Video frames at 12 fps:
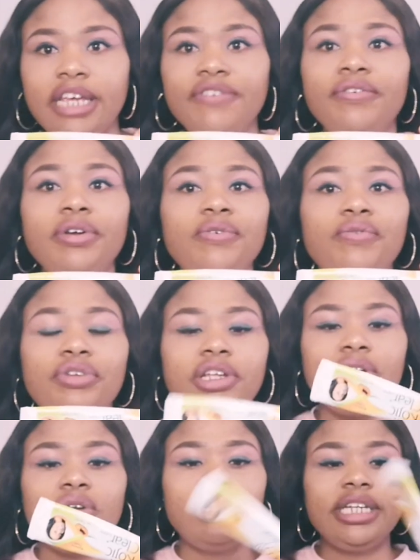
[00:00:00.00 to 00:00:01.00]
Even if you
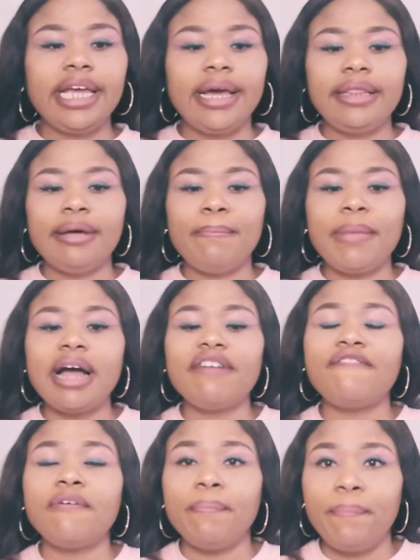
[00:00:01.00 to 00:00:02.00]
did not get the mark
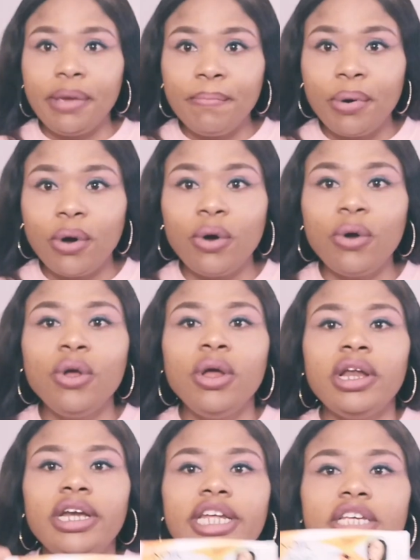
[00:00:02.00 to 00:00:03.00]
from pimple,
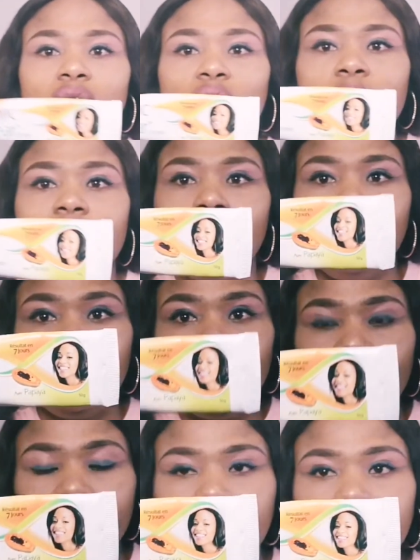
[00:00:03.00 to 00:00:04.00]
this will help you
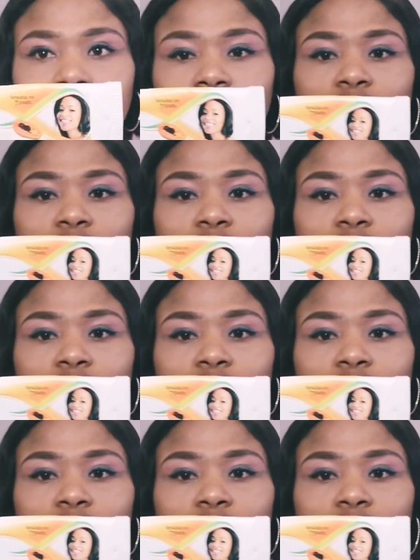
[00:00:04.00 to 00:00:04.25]
fix it.